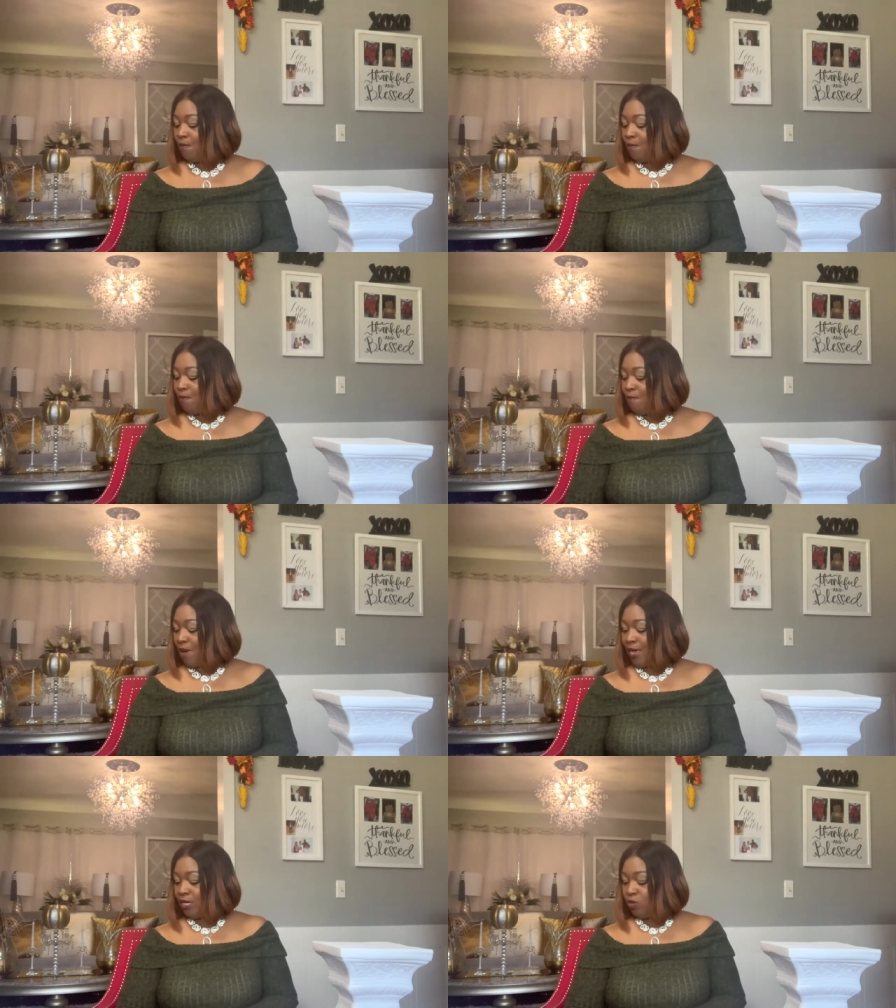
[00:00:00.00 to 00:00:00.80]

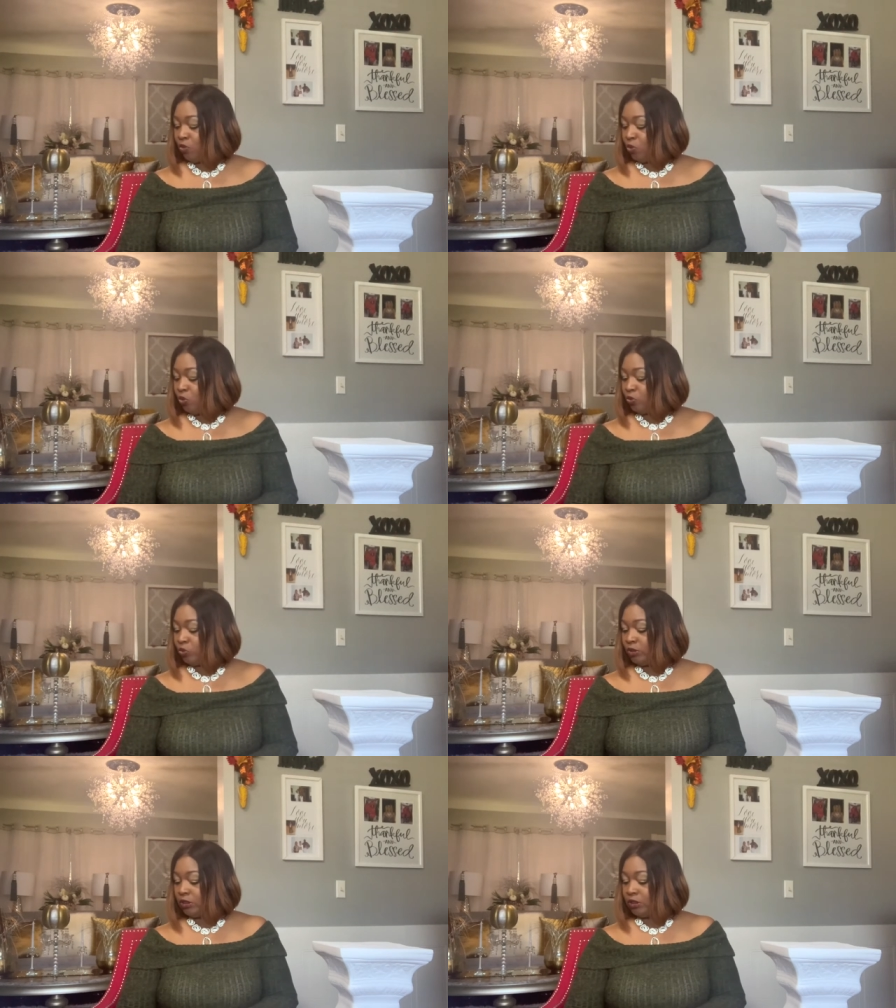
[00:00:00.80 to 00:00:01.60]

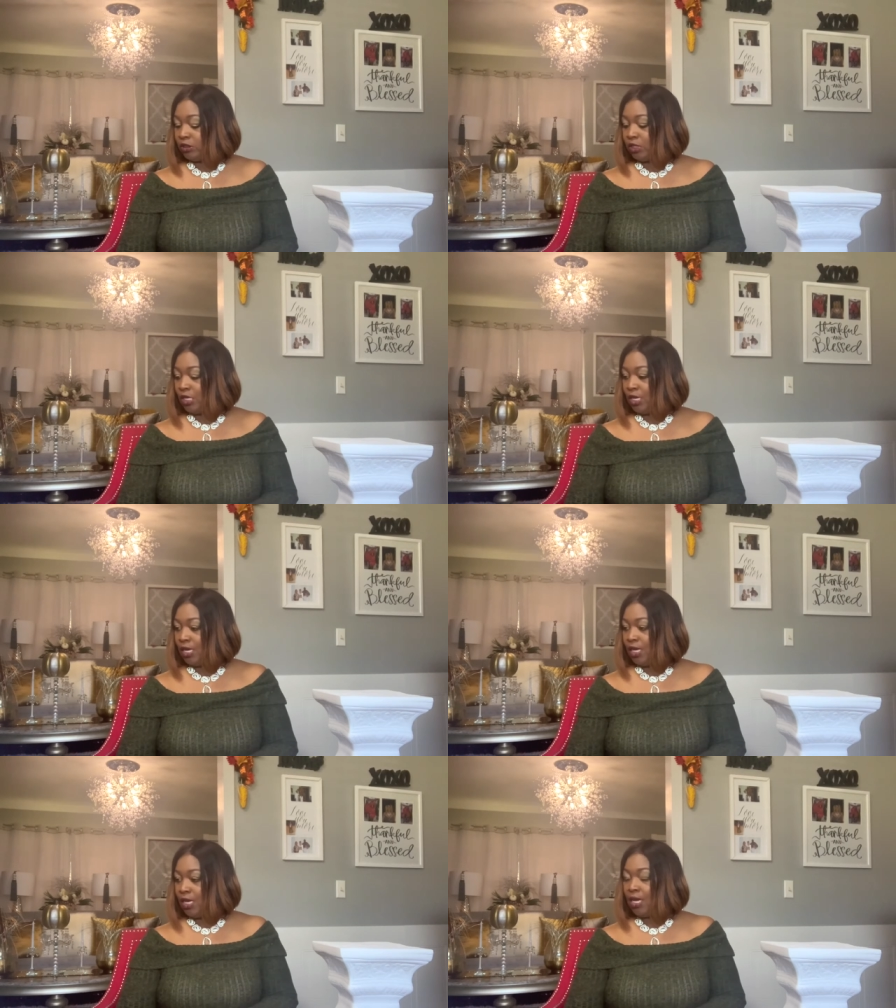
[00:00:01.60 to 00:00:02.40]
Michael's,
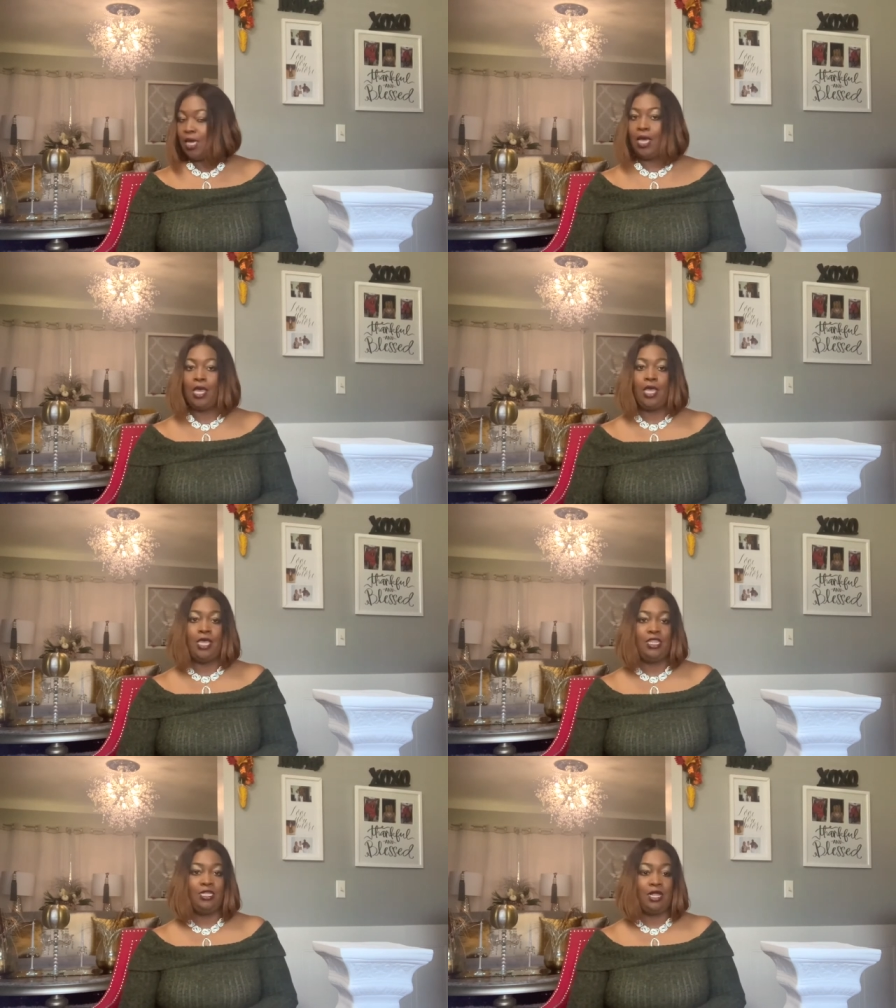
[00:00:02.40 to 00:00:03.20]

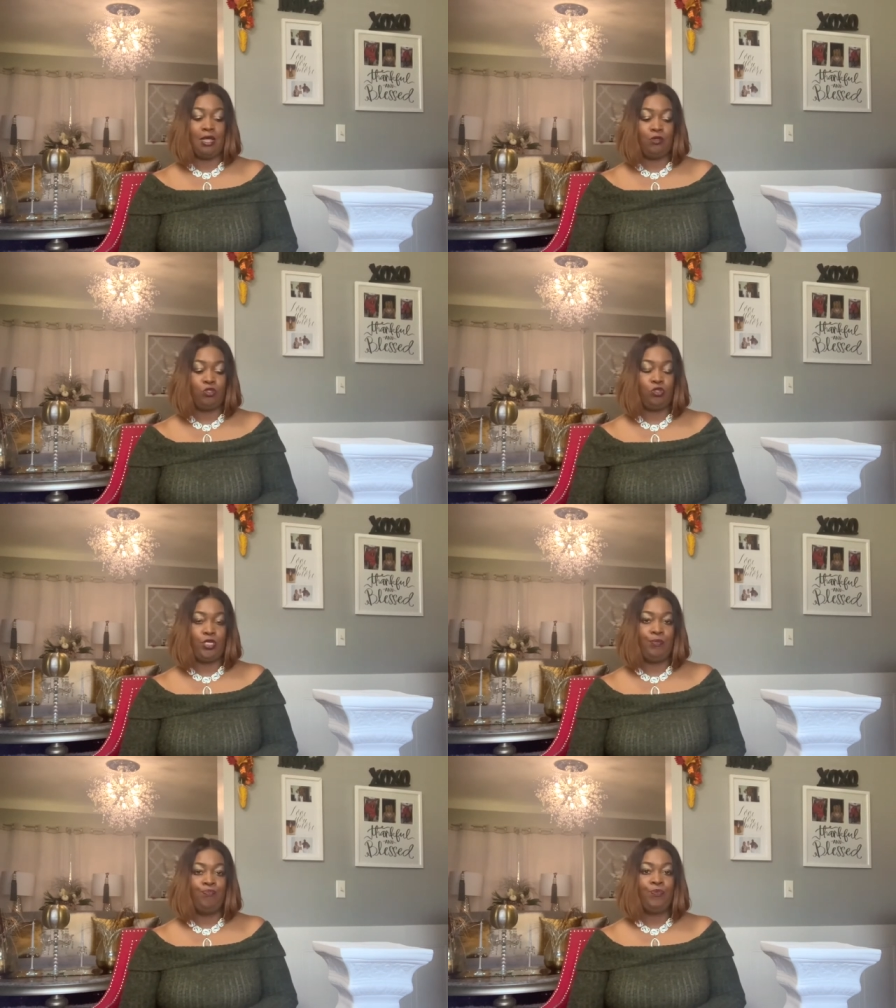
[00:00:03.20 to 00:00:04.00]
and the Dollar Tree.